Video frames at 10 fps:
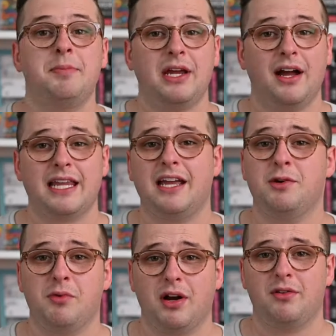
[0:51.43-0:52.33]
Beyond that,
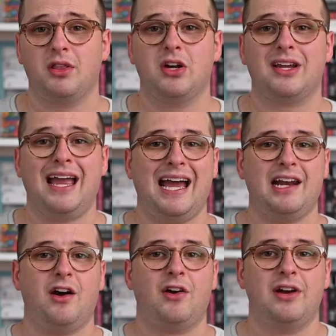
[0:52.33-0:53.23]
you want to look
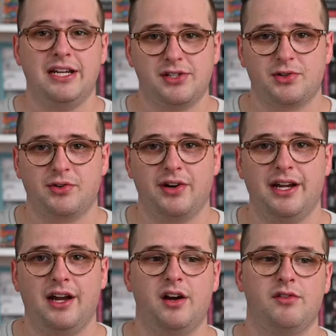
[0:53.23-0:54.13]
at our
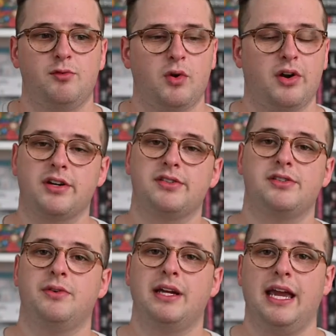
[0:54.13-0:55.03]
history of work.
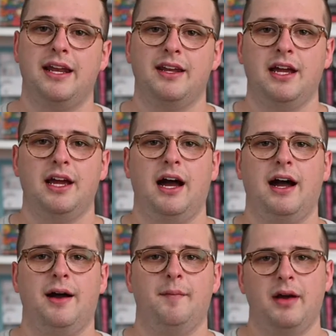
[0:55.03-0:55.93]
So again,
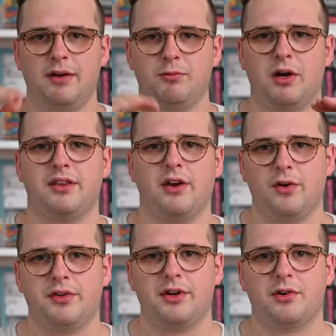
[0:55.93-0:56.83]
in one of the
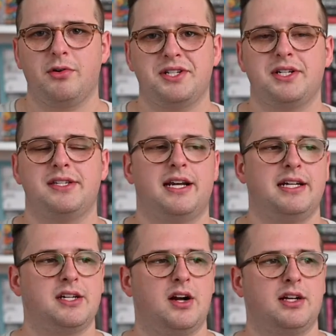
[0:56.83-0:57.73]
earlier questions,
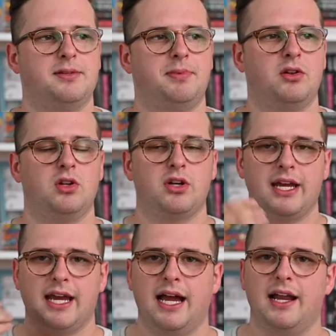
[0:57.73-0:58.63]
I talked about
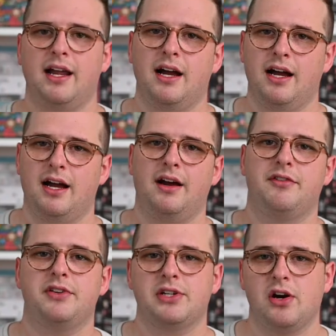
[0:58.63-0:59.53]
looking at a
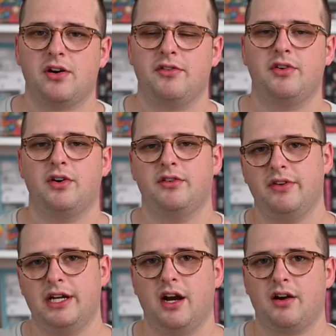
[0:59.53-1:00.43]
photographer or
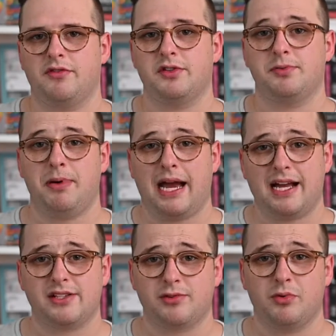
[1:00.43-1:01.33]
videographer's
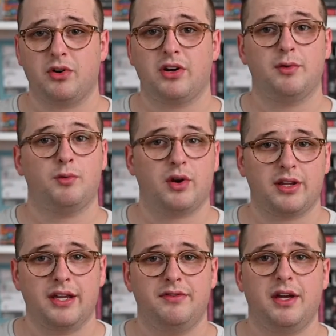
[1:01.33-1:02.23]
past work and
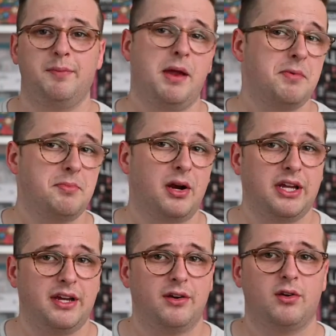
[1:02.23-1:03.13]
work they've done maybe about
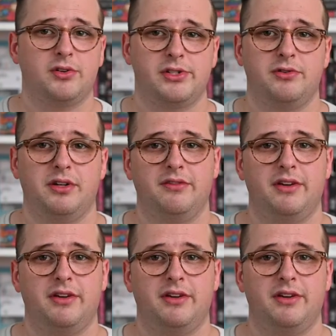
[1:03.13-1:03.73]
a year or two in